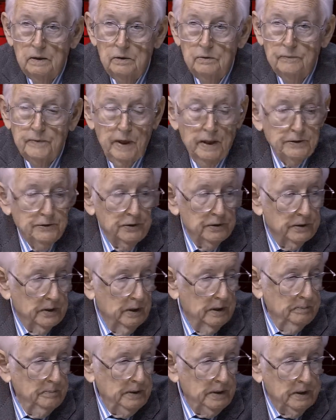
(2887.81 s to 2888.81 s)
you've got your
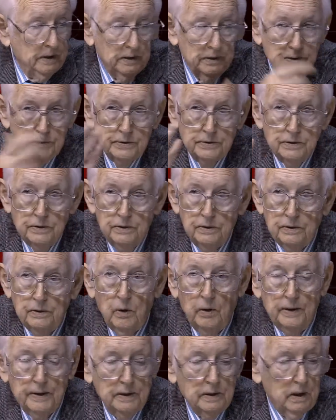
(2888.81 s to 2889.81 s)
gun because you're
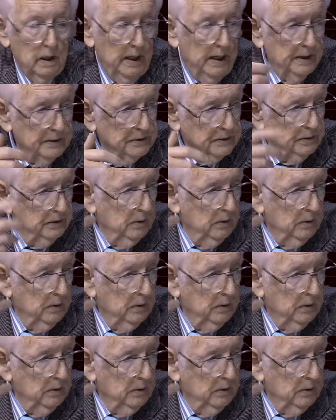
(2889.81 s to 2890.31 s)
going to class